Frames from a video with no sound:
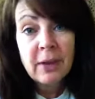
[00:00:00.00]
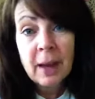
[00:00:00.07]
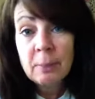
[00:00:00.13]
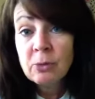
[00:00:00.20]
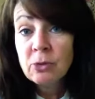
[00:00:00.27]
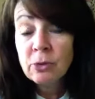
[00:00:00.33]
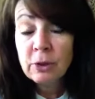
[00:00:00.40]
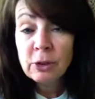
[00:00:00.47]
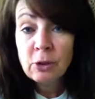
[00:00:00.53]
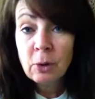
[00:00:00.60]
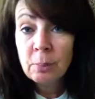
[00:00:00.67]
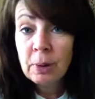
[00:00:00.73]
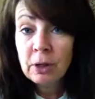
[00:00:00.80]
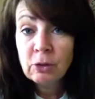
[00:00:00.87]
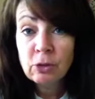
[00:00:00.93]
absolutely no
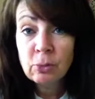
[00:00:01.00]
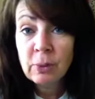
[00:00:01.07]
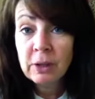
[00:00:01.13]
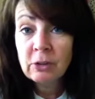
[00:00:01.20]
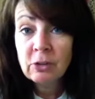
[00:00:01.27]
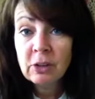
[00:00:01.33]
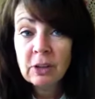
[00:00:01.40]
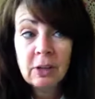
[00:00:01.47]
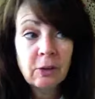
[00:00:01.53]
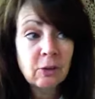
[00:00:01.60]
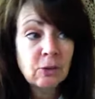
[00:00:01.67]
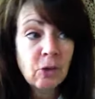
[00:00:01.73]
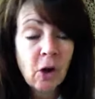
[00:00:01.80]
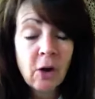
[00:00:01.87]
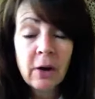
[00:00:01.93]
punctuation and
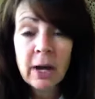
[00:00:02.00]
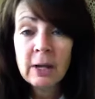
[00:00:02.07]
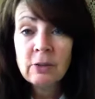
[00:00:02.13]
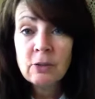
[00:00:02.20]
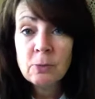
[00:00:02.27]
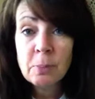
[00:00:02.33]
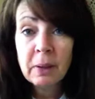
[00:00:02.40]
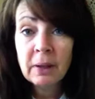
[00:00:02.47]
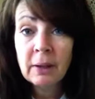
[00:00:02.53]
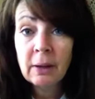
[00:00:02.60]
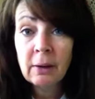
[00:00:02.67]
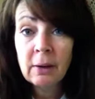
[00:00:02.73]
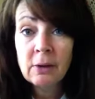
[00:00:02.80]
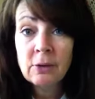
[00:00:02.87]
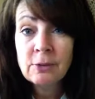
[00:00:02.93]
there's all kinds of spelling
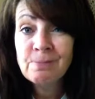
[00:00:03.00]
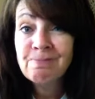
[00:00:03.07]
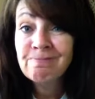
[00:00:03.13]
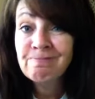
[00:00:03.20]
errors,